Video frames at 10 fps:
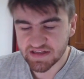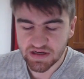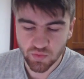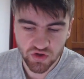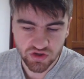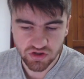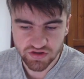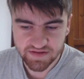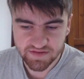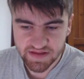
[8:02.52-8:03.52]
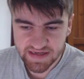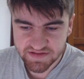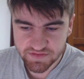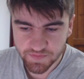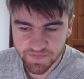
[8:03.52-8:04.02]
that I work on in the
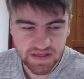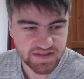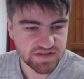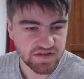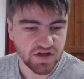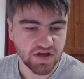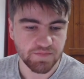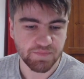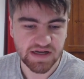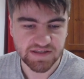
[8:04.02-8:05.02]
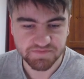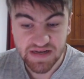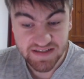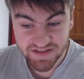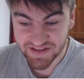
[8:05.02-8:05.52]
next bit. But
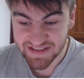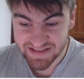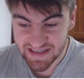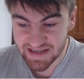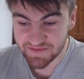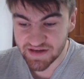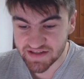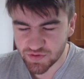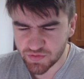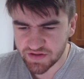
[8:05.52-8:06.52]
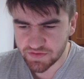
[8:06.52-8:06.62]
back to this team, as we went